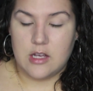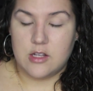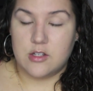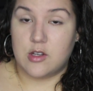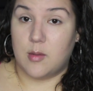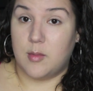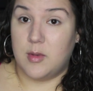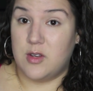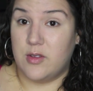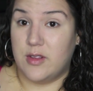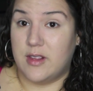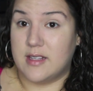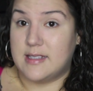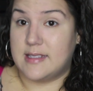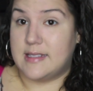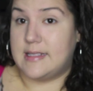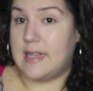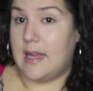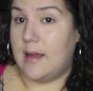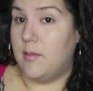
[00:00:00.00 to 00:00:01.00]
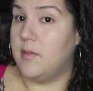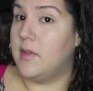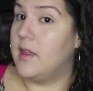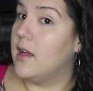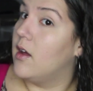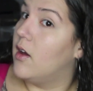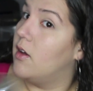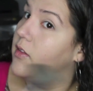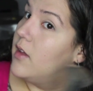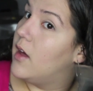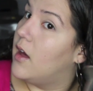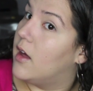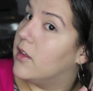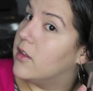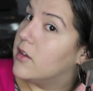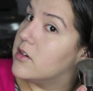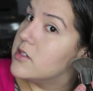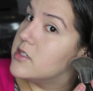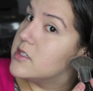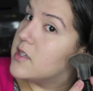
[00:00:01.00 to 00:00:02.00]
So I'm going to do the same thing on the
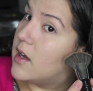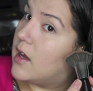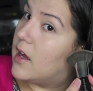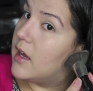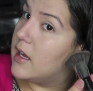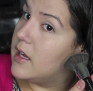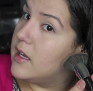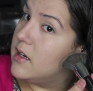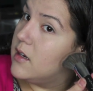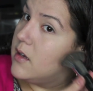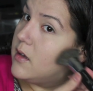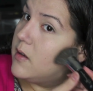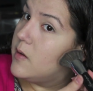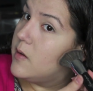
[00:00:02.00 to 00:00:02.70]
other side.